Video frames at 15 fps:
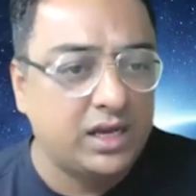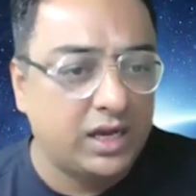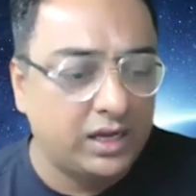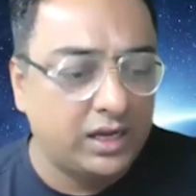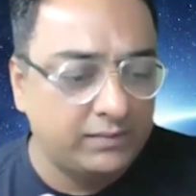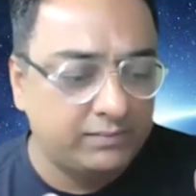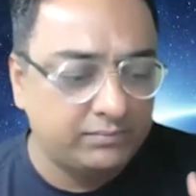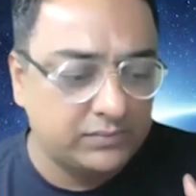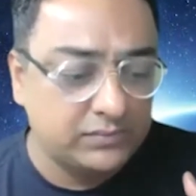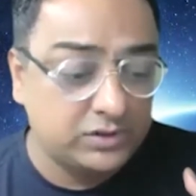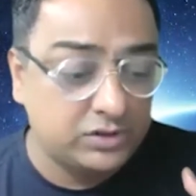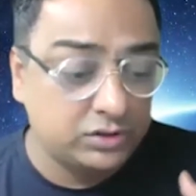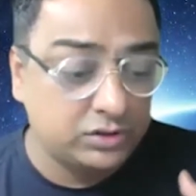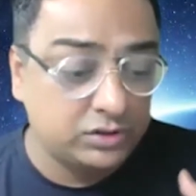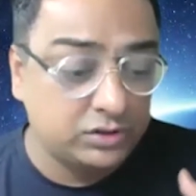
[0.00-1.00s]
Um,
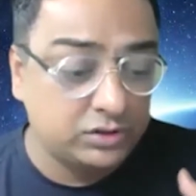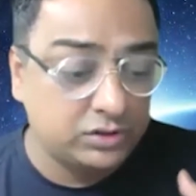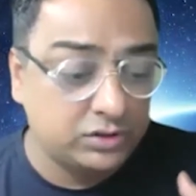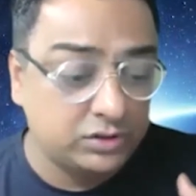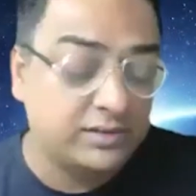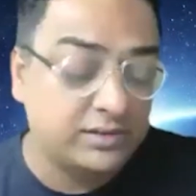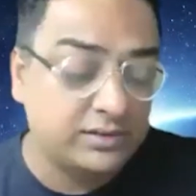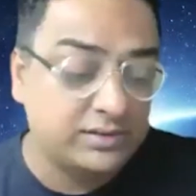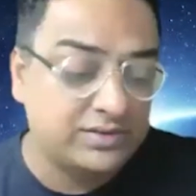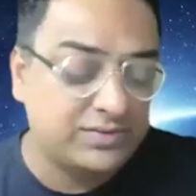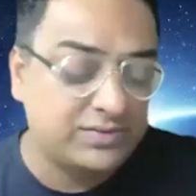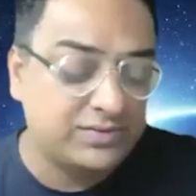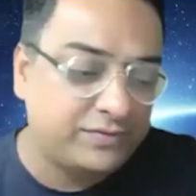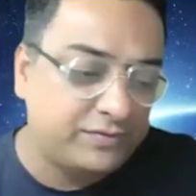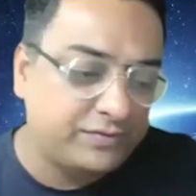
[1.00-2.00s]
two thousand
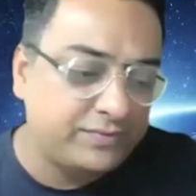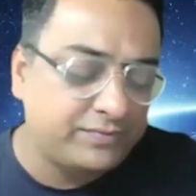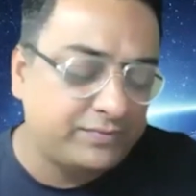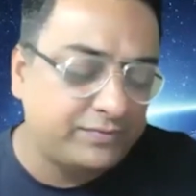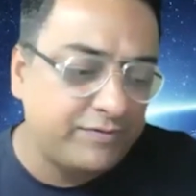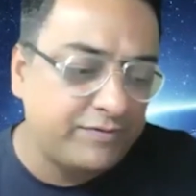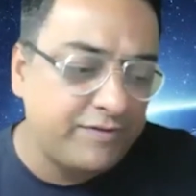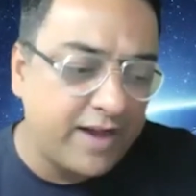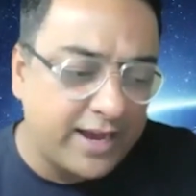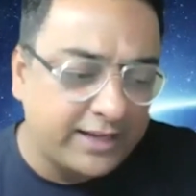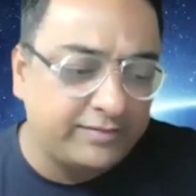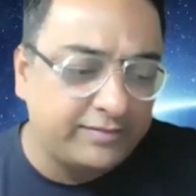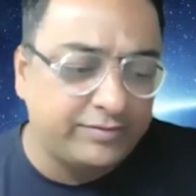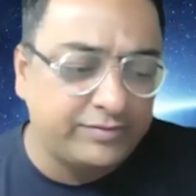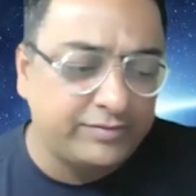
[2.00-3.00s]
five